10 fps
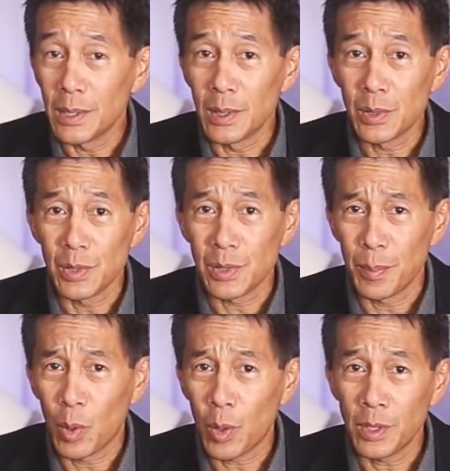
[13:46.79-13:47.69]
This is
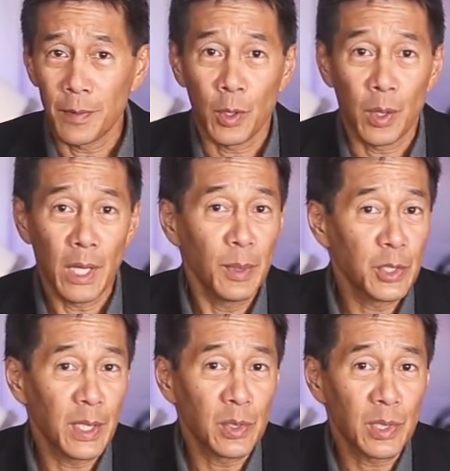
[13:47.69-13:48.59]
important if you're
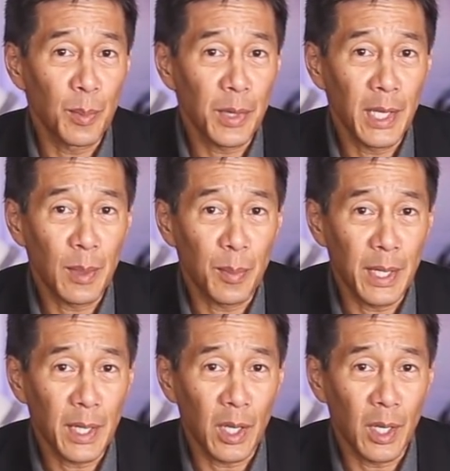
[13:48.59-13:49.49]
imaging something
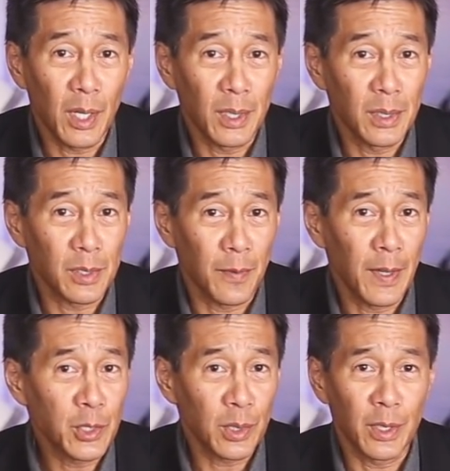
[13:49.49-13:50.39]
because
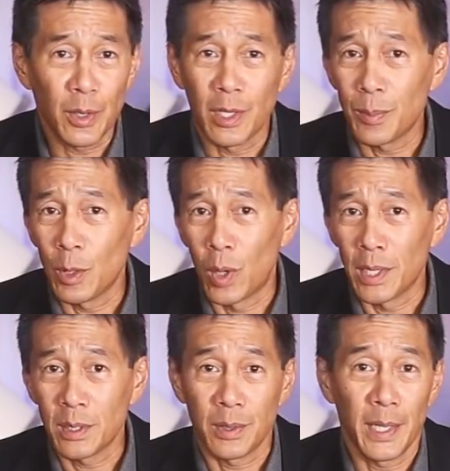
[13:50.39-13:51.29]
eventually you're going to be
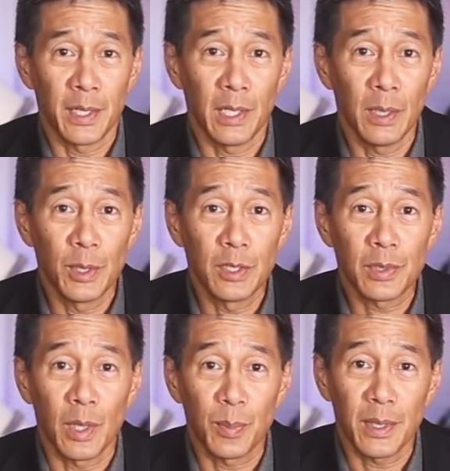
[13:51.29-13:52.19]
wanting to take an image of
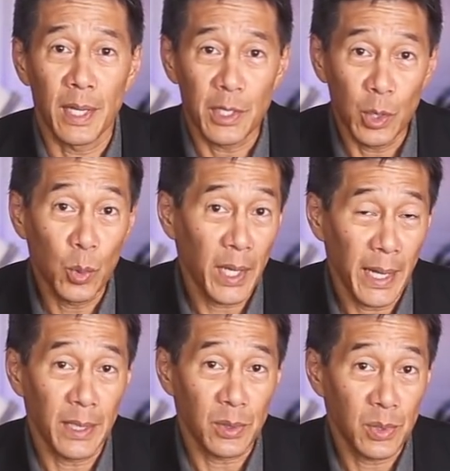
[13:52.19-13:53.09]
something that you
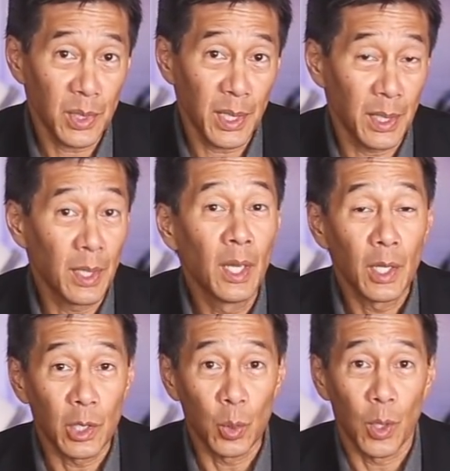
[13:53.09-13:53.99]
can't see.
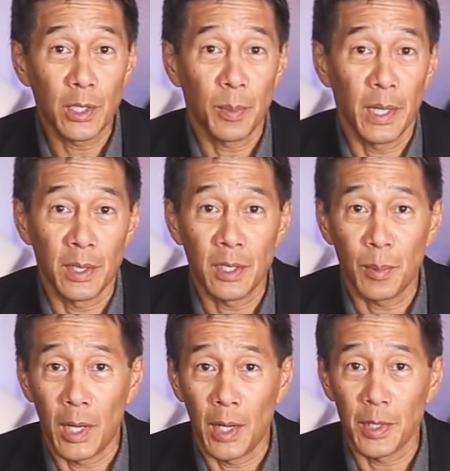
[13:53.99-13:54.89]
You are dependent
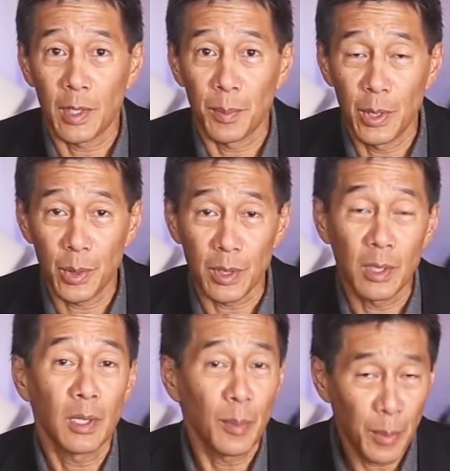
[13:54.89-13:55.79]
upon the computer.
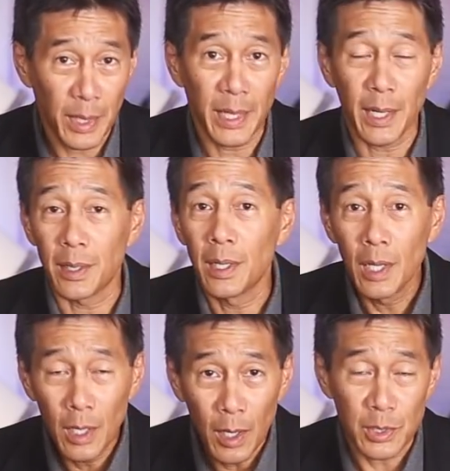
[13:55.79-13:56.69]
But again,
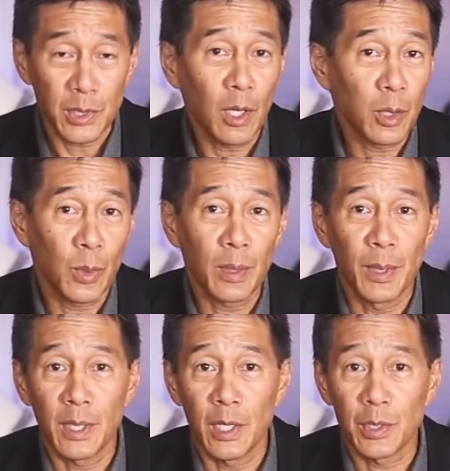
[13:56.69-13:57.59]
a solid
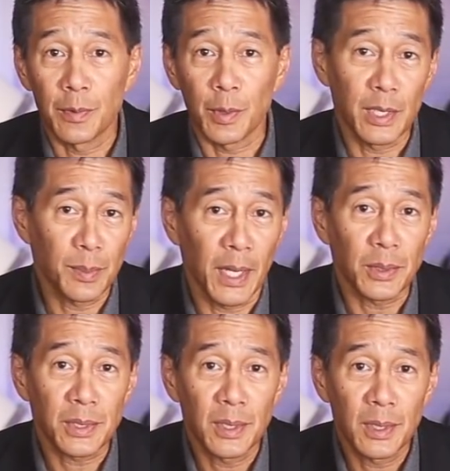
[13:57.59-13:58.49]
recommendation for these
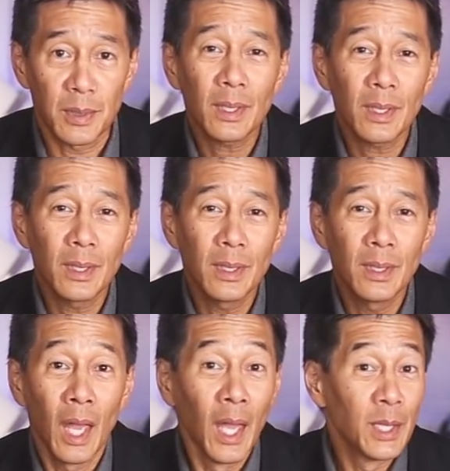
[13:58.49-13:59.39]
mounts.
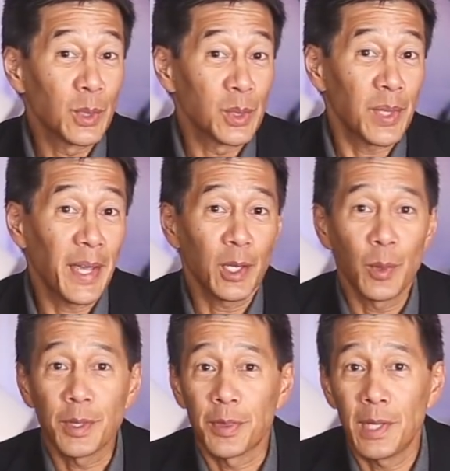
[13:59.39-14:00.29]
So staying
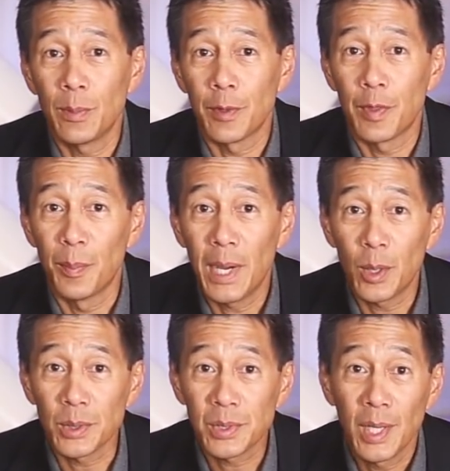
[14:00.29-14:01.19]
with the theme of the
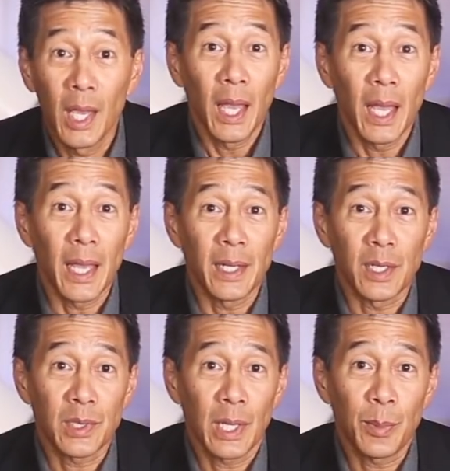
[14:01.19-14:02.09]
mounts, an
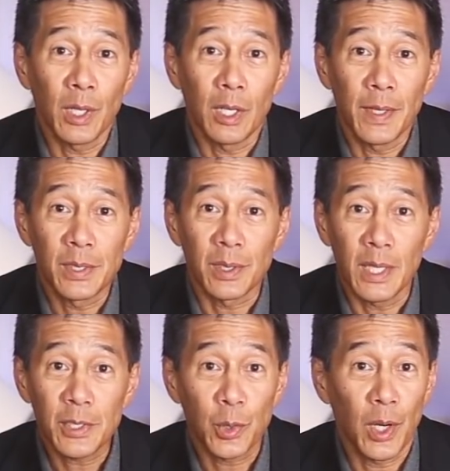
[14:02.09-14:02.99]
example of a
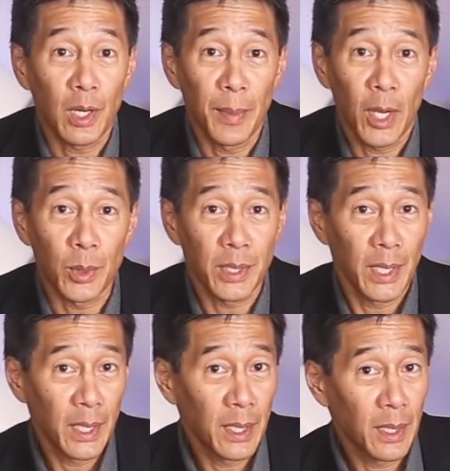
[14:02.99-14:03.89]
Celestron mount
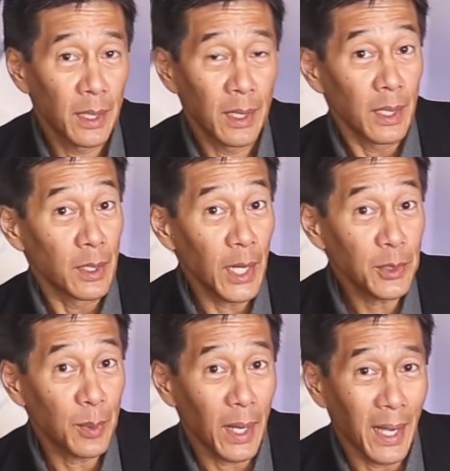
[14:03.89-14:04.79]
not
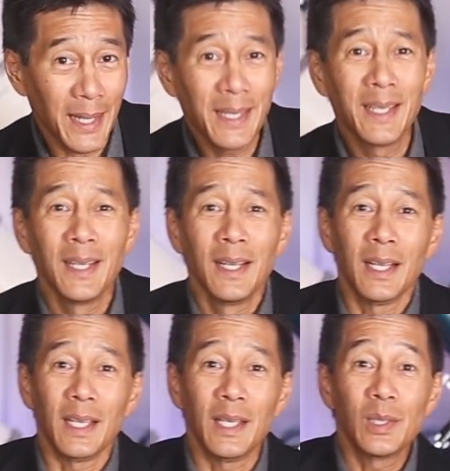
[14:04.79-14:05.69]
to buy
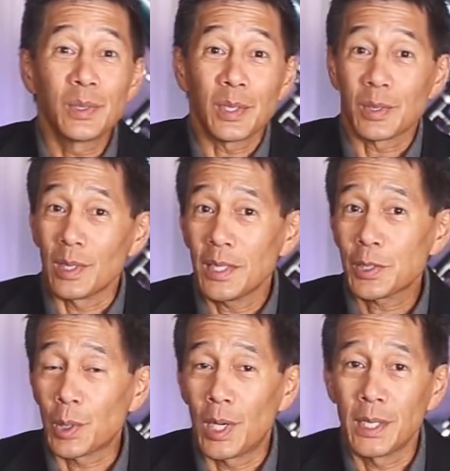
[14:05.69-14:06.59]
is
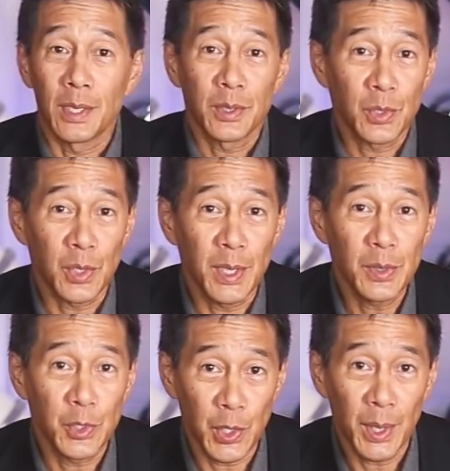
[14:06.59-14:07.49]
Celestron
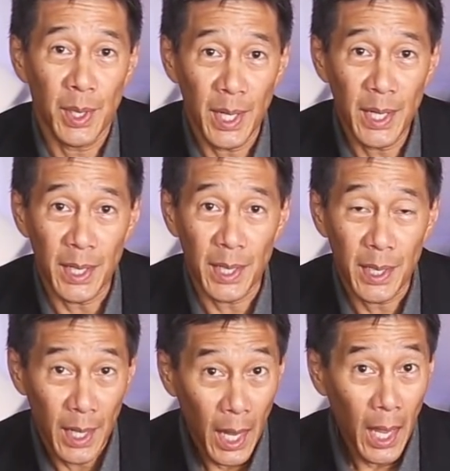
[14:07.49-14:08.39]
CGE.
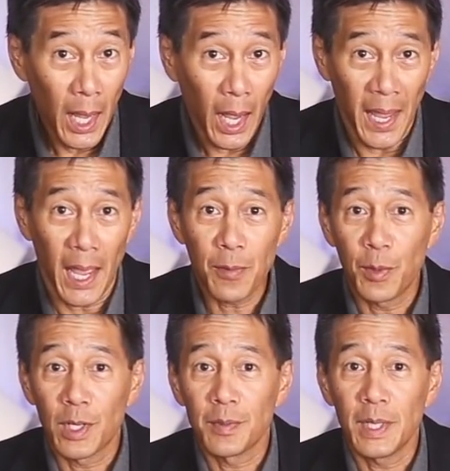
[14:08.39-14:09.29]
I have
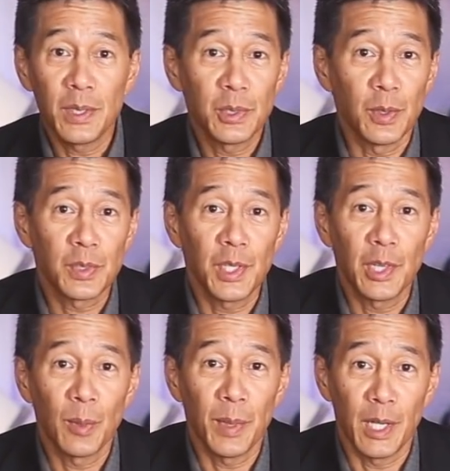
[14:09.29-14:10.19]
one of these, you've seen
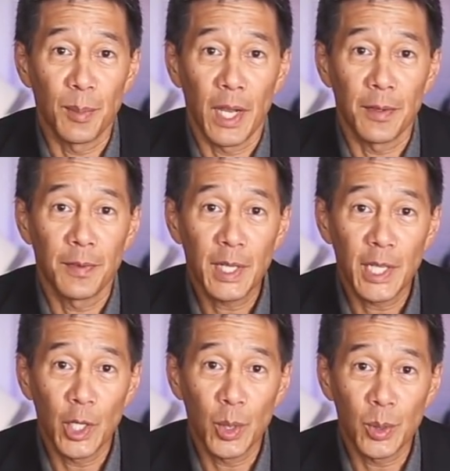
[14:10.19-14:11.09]
them in my
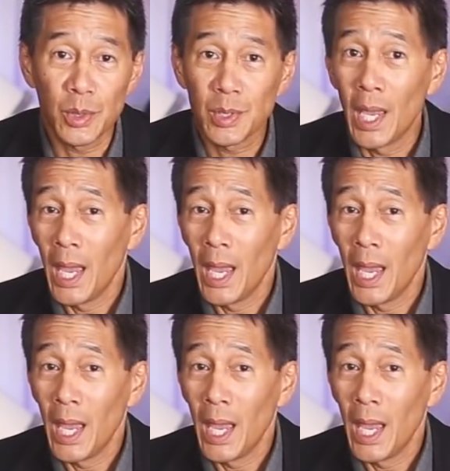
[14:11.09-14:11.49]
videos.